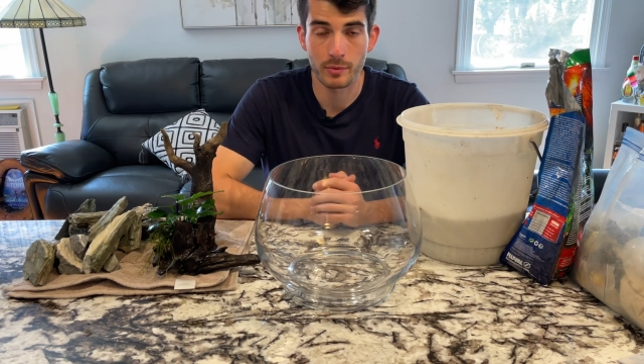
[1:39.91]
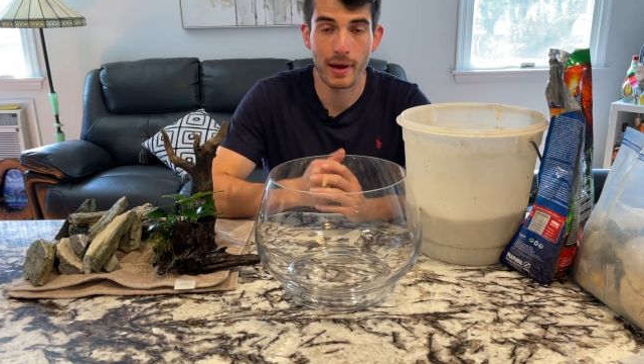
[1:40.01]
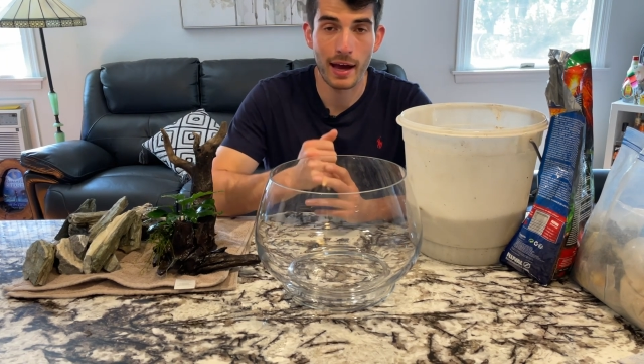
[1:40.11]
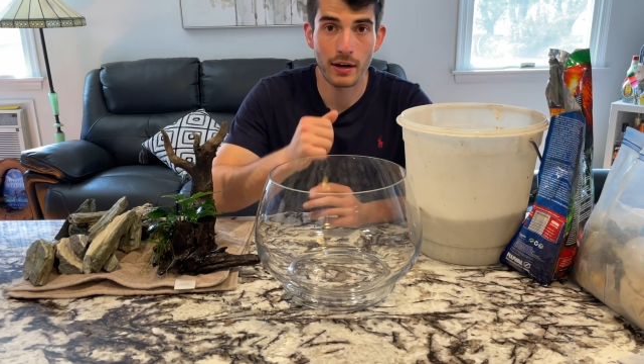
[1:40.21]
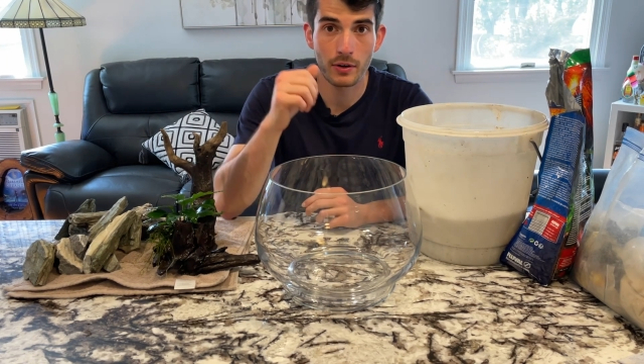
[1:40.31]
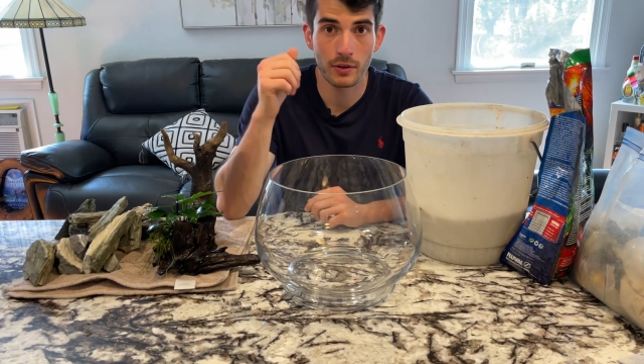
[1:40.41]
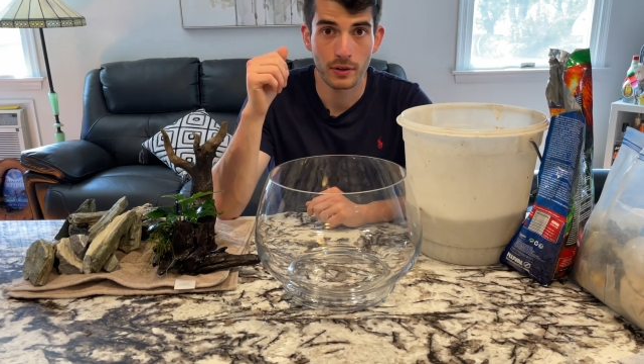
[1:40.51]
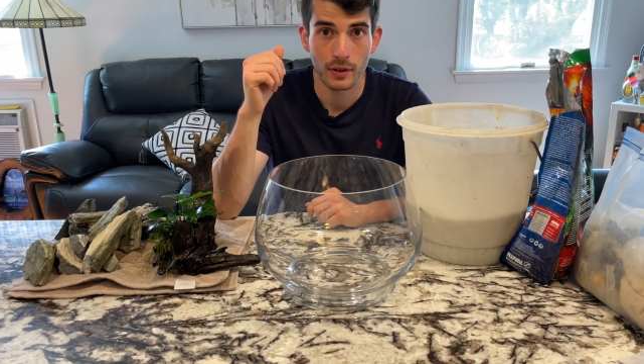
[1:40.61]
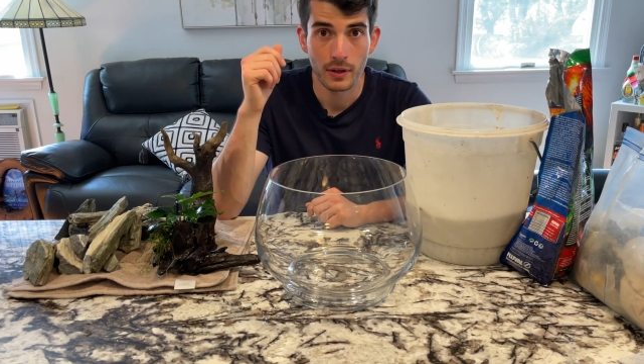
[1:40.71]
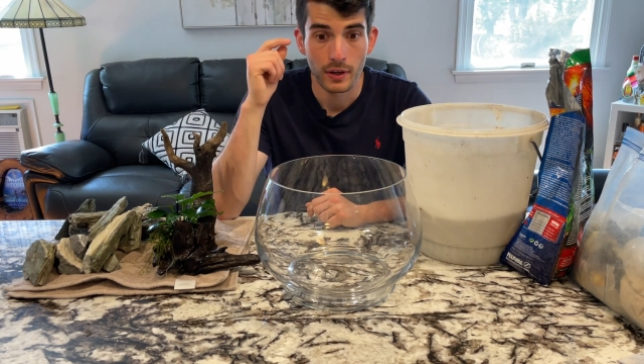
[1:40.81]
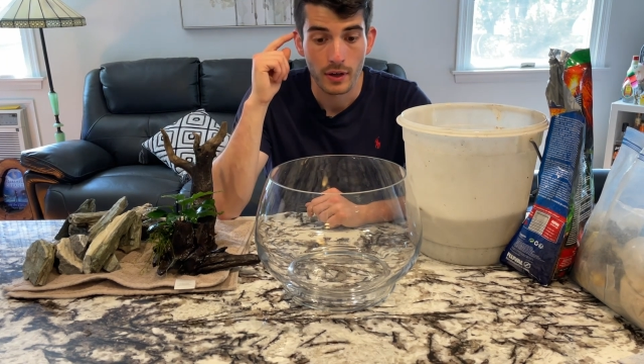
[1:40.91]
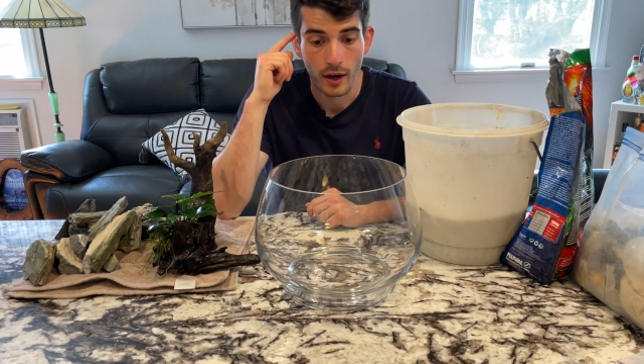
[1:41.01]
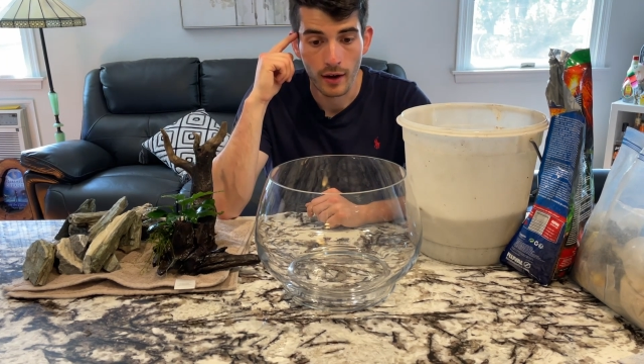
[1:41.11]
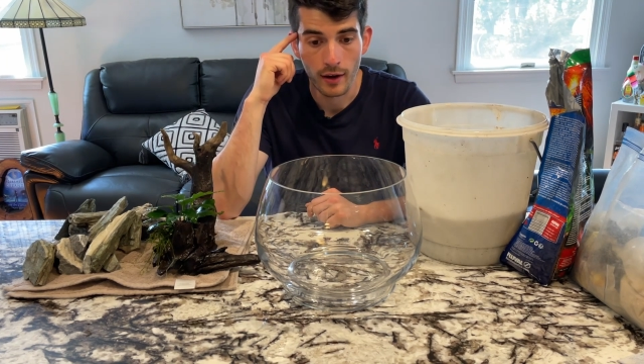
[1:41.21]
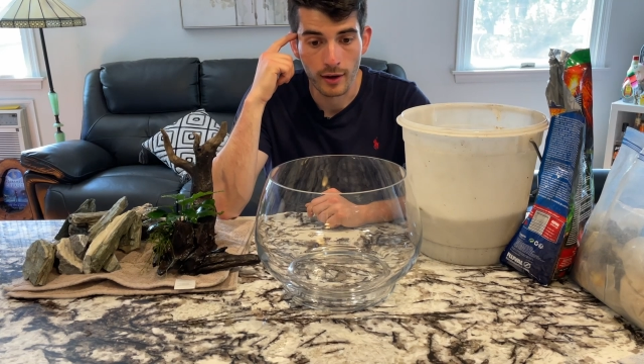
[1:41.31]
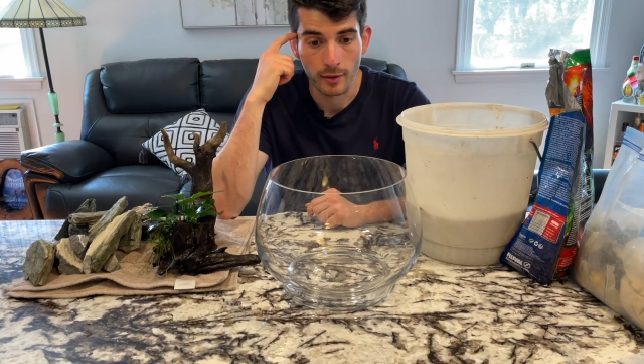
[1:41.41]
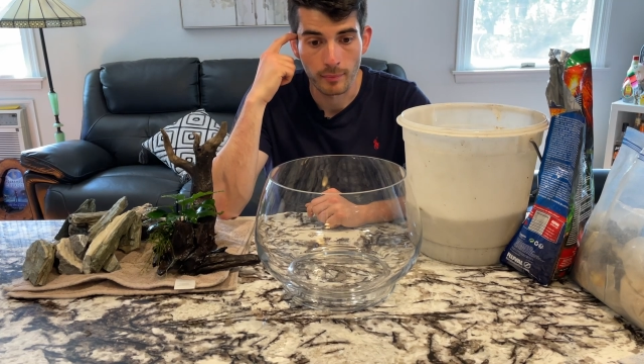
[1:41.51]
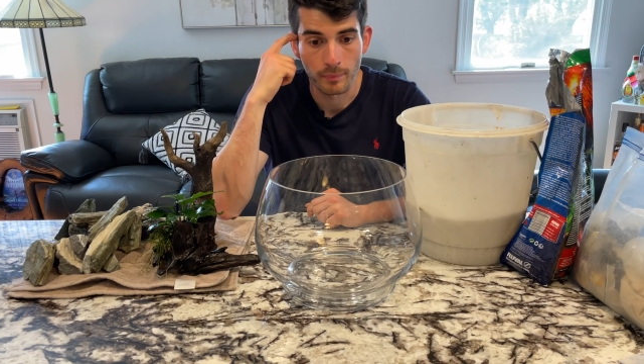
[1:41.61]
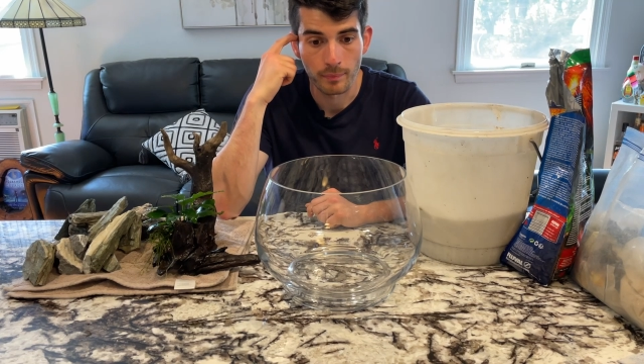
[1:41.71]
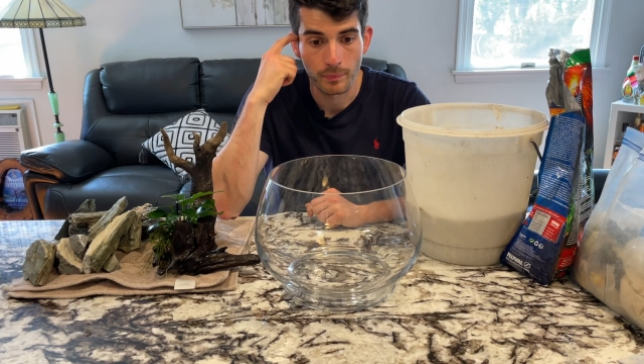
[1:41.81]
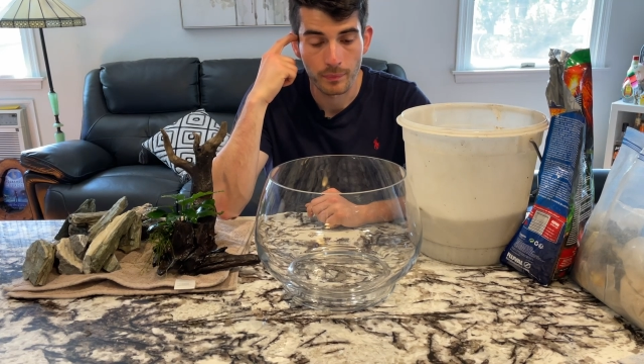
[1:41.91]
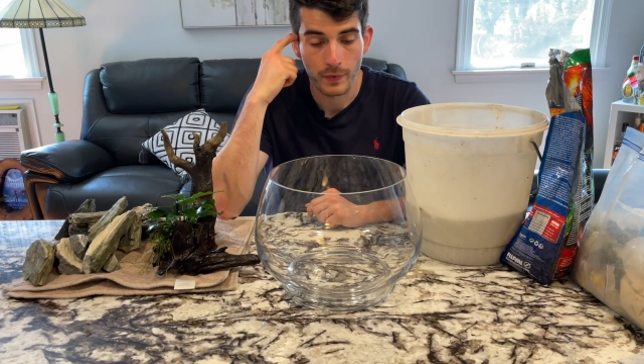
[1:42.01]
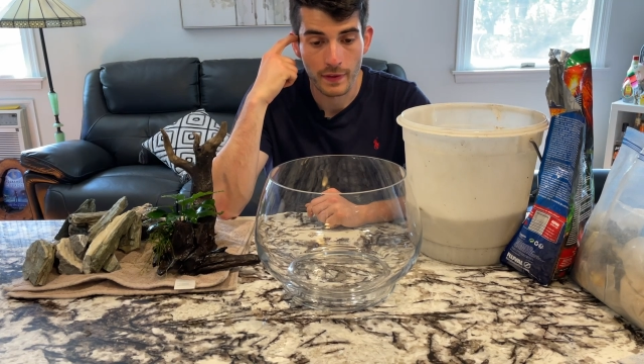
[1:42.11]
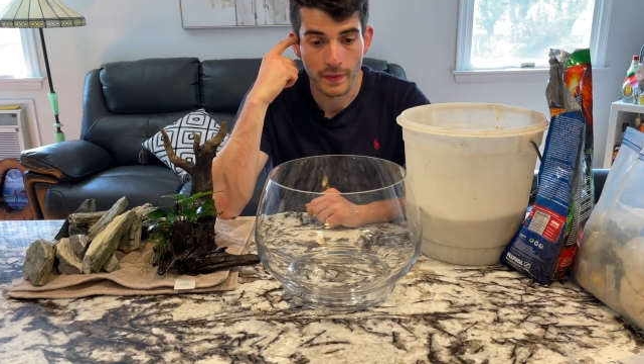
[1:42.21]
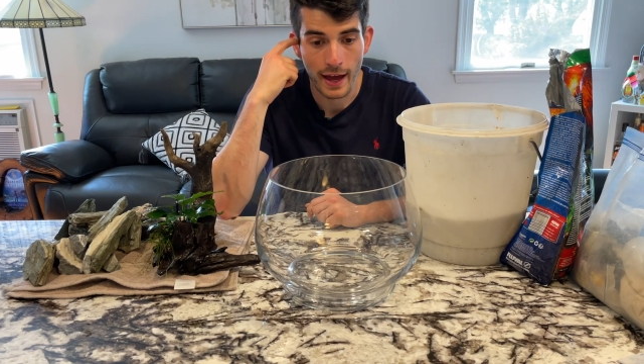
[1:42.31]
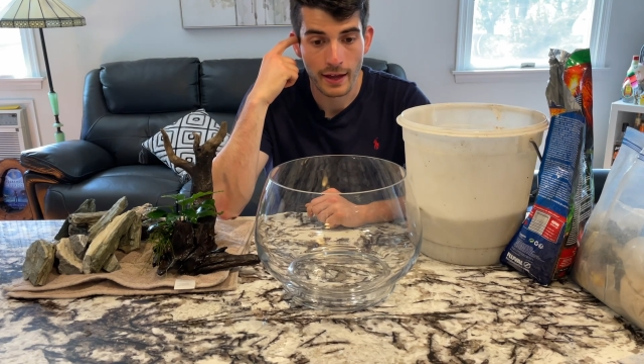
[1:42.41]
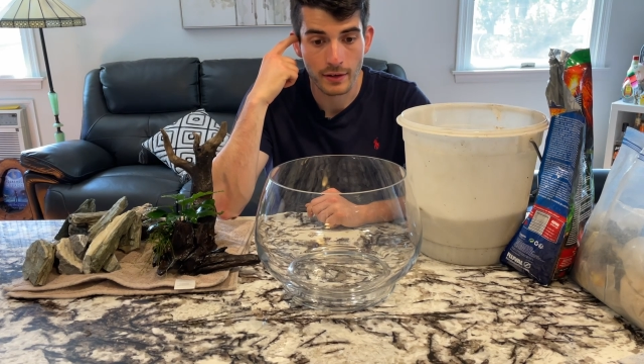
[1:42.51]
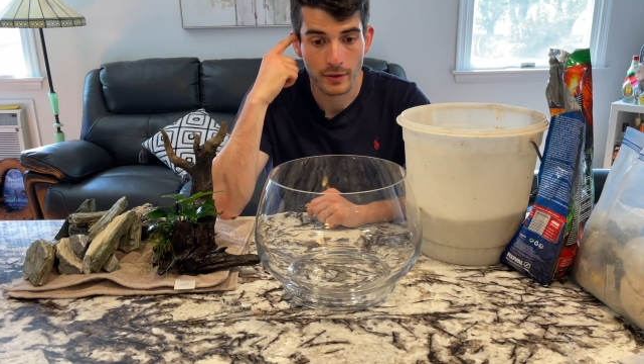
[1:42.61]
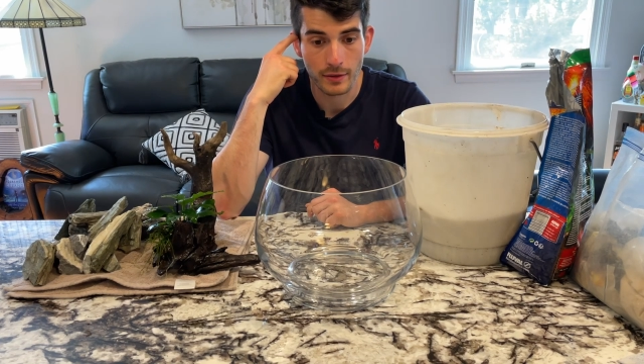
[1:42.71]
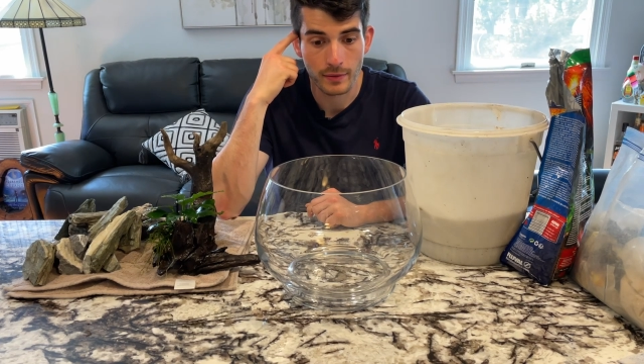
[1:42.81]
matter in that